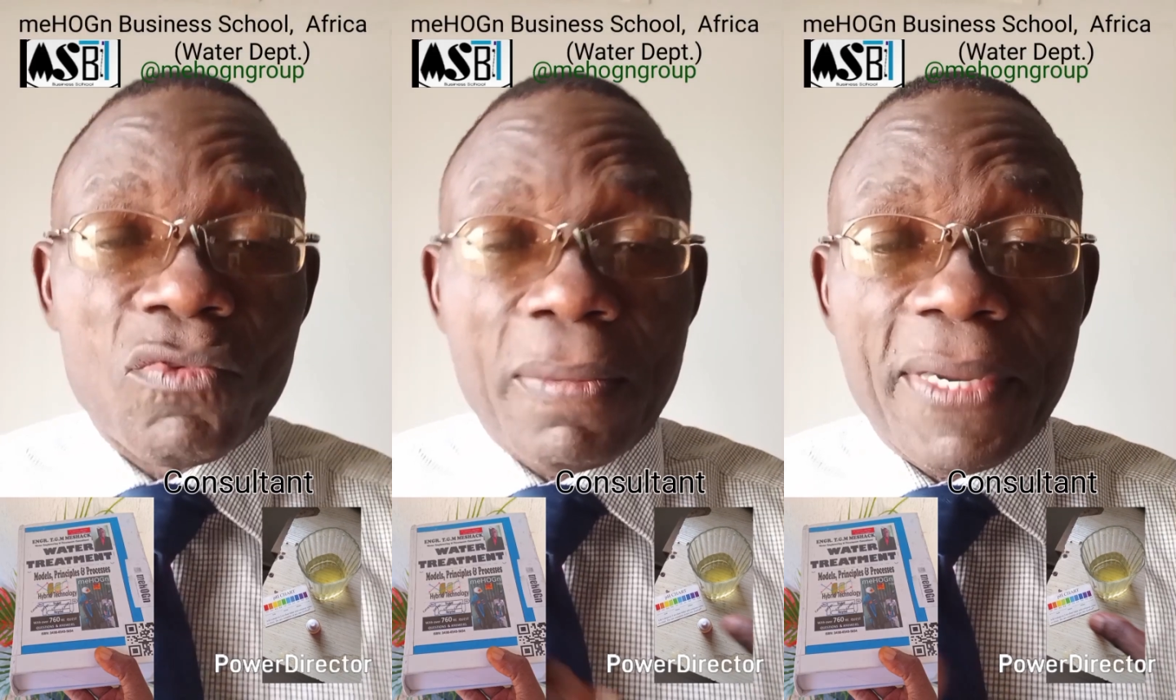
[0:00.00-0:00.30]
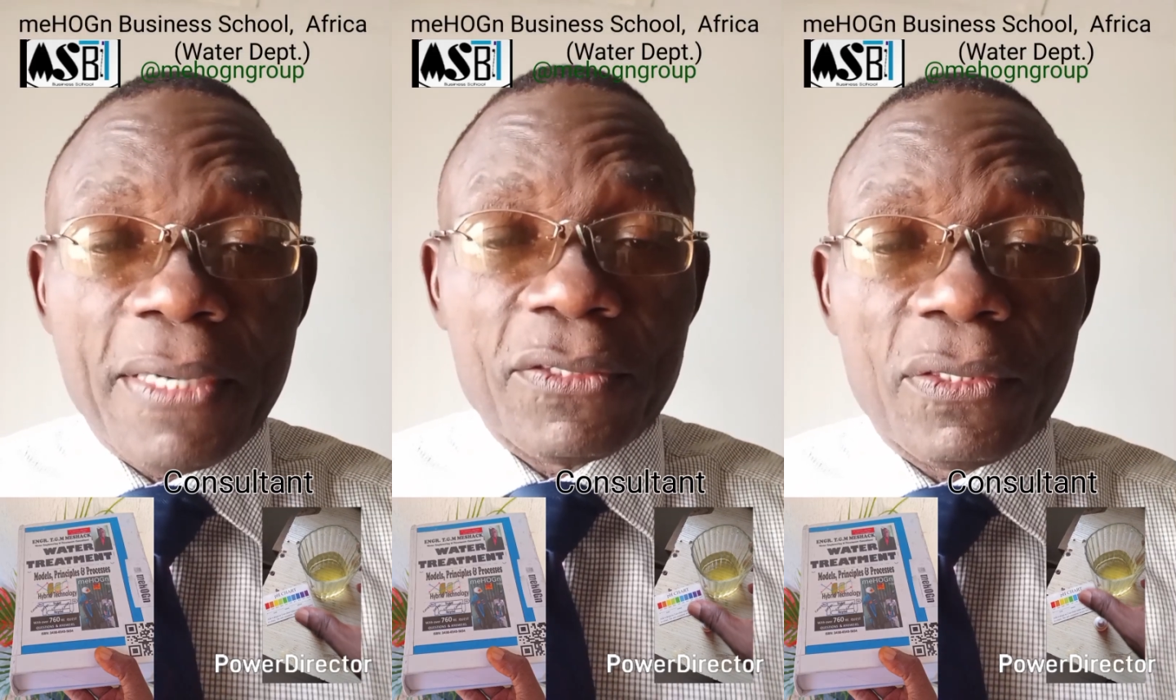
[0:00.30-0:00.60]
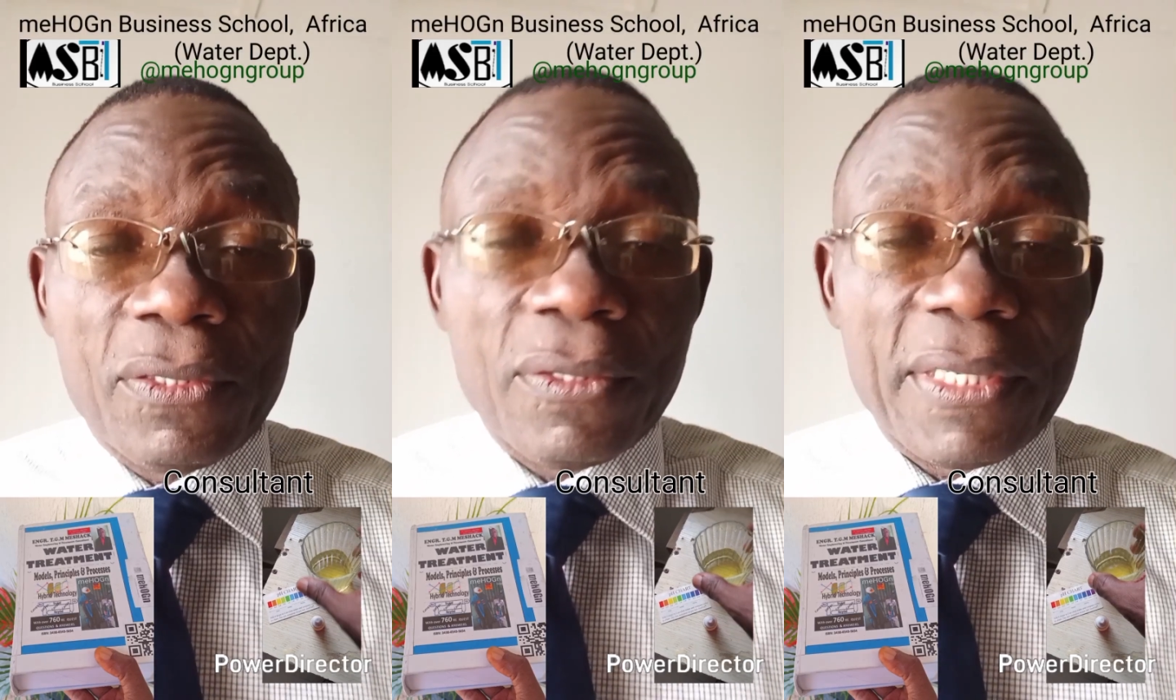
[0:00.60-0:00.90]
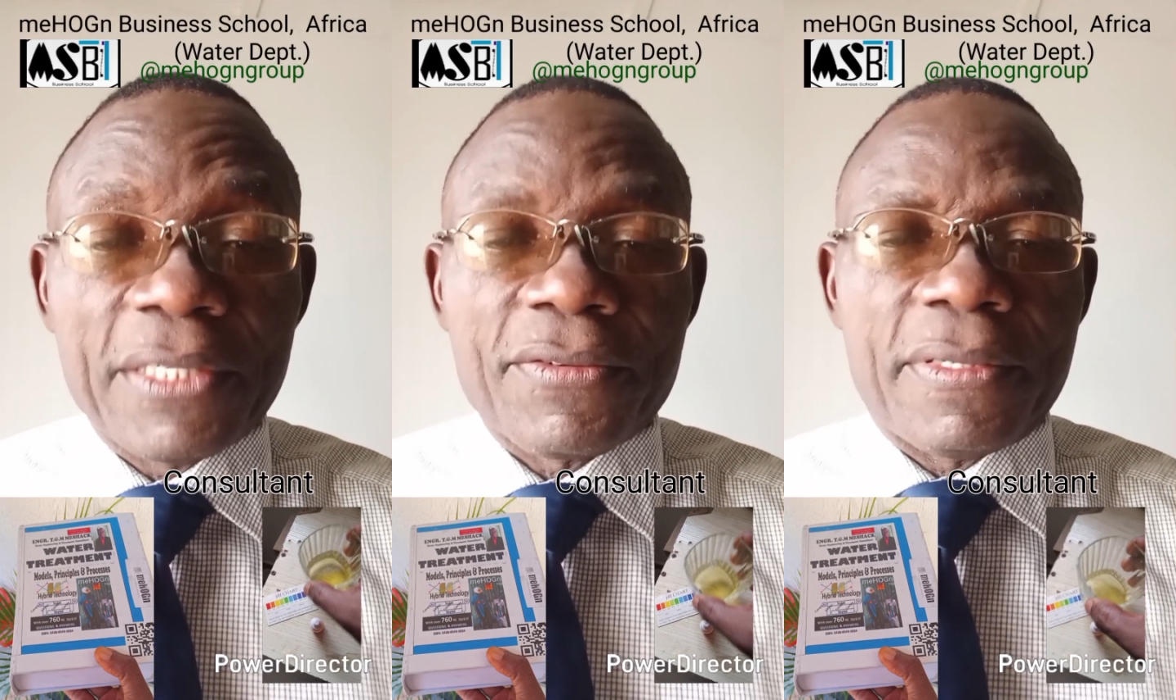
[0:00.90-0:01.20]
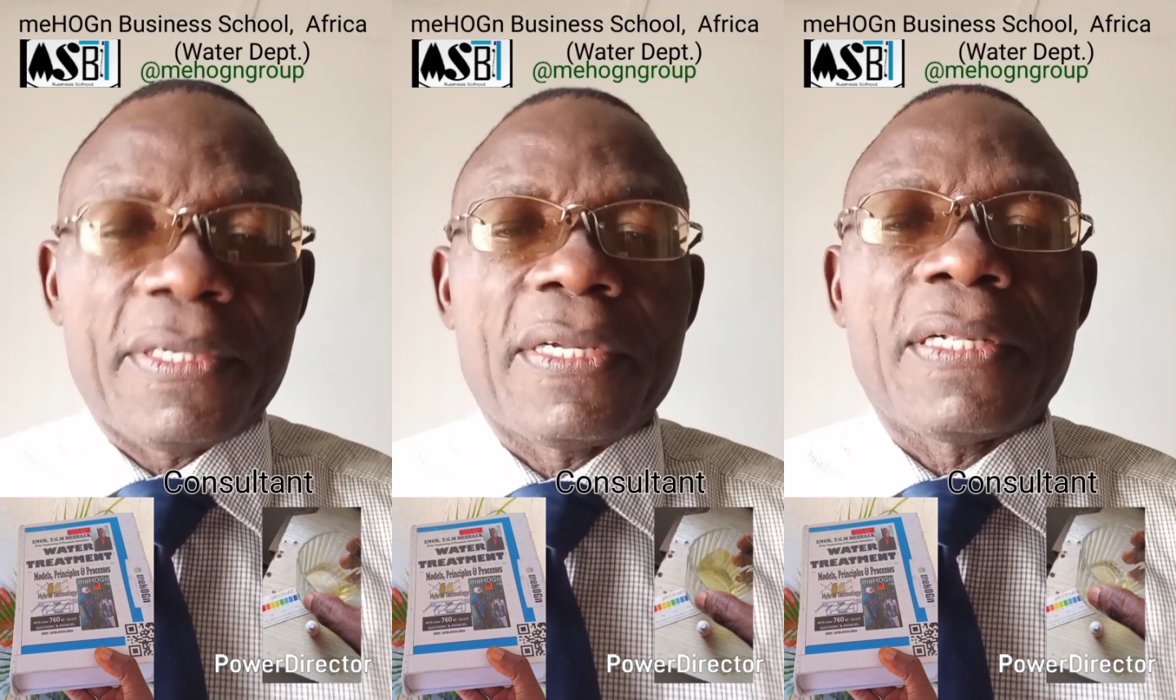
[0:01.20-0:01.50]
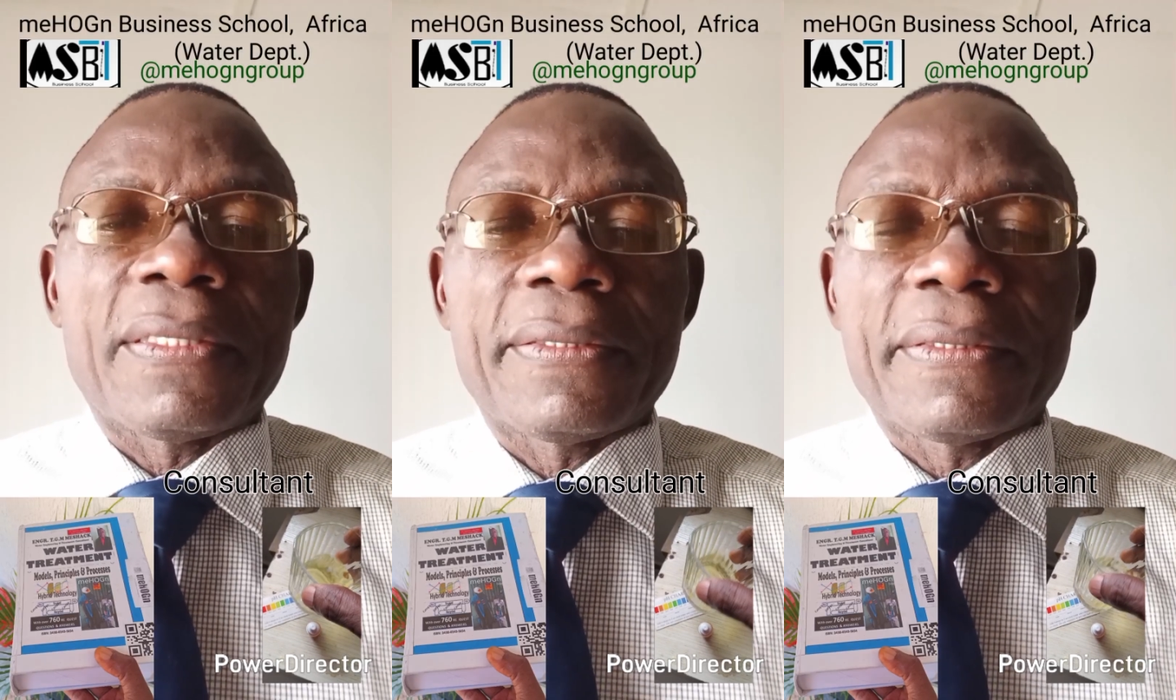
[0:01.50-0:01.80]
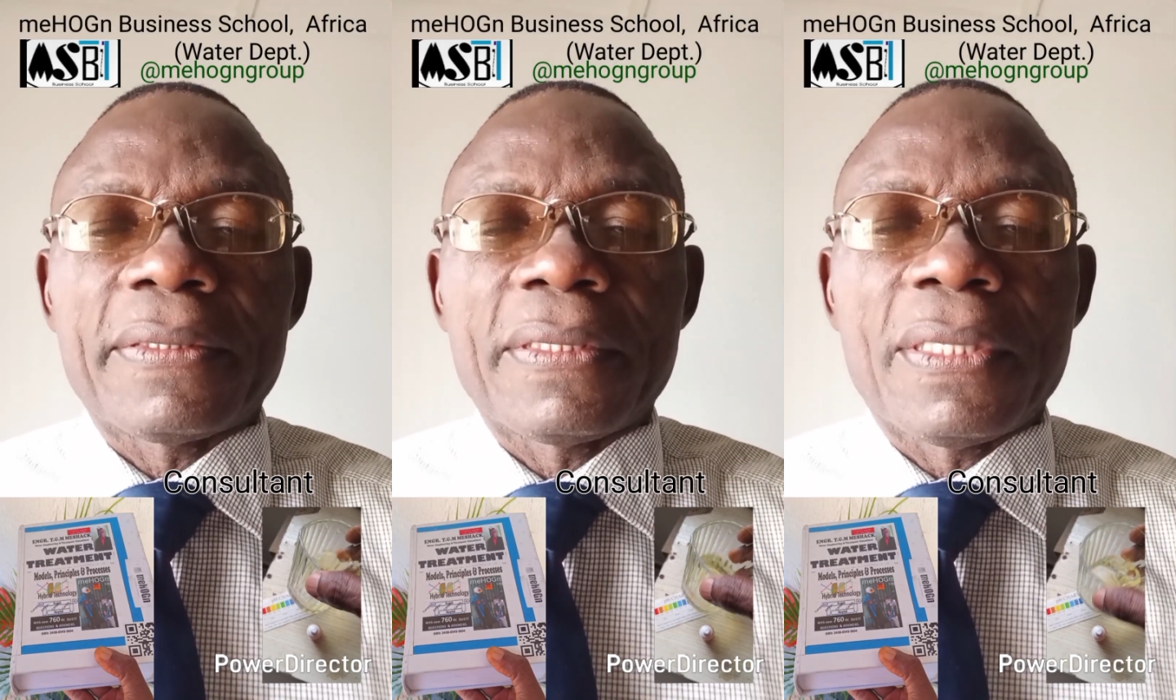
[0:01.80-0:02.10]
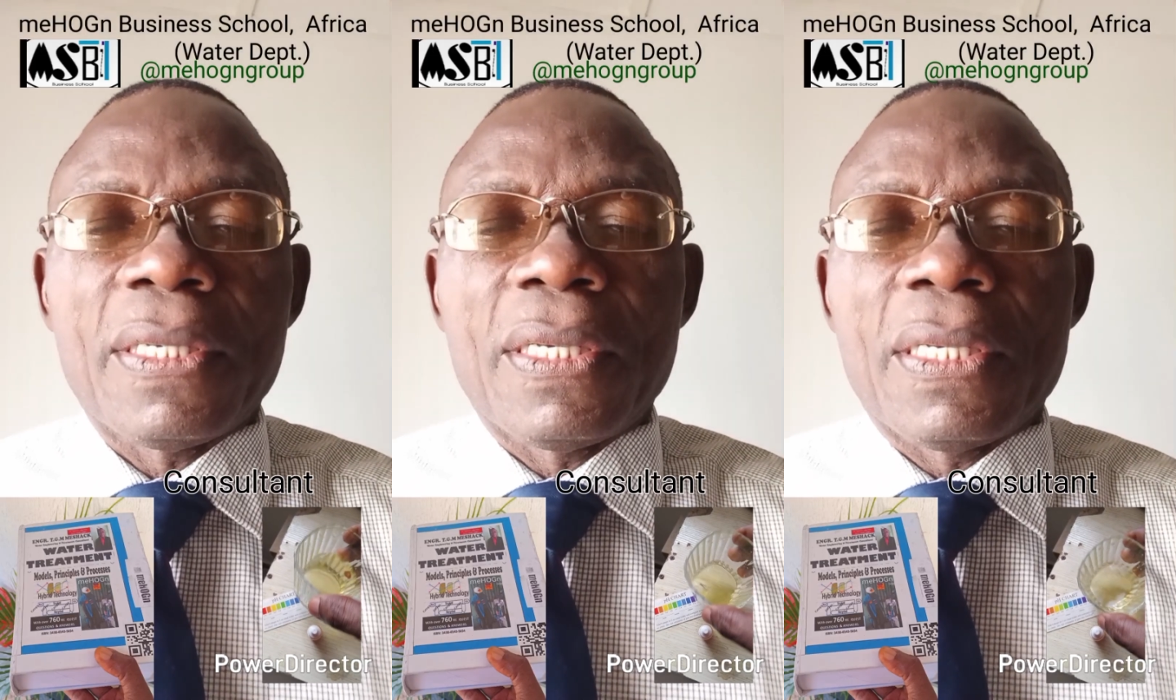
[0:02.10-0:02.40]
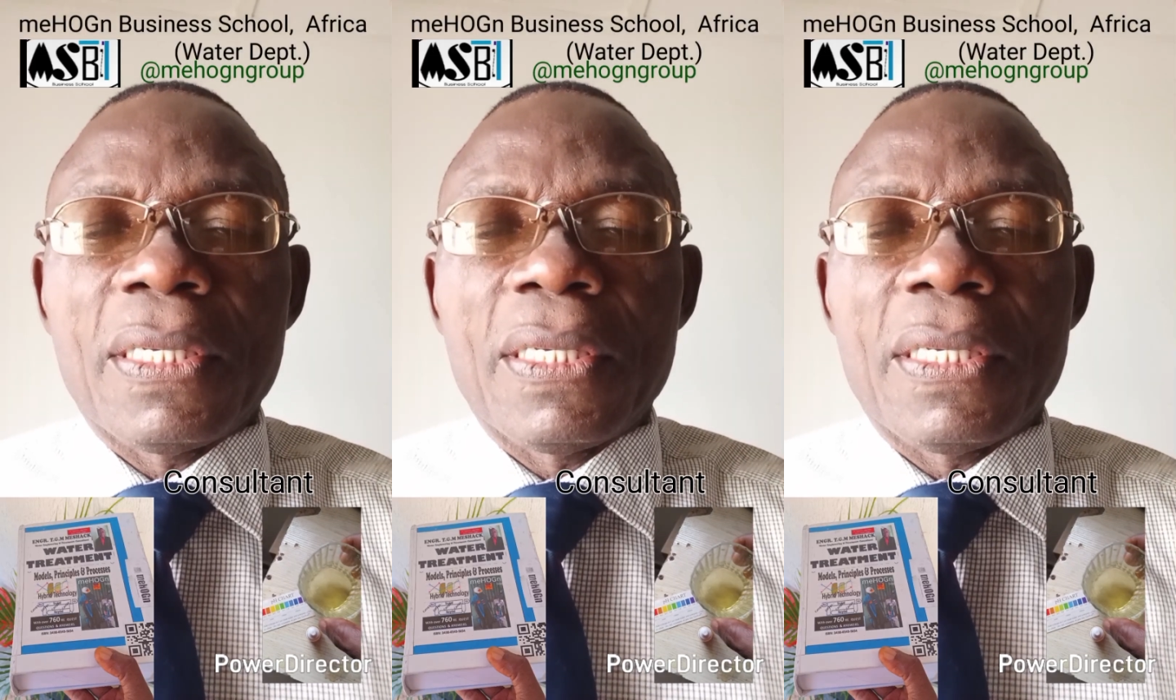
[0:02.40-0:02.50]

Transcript: from or produced from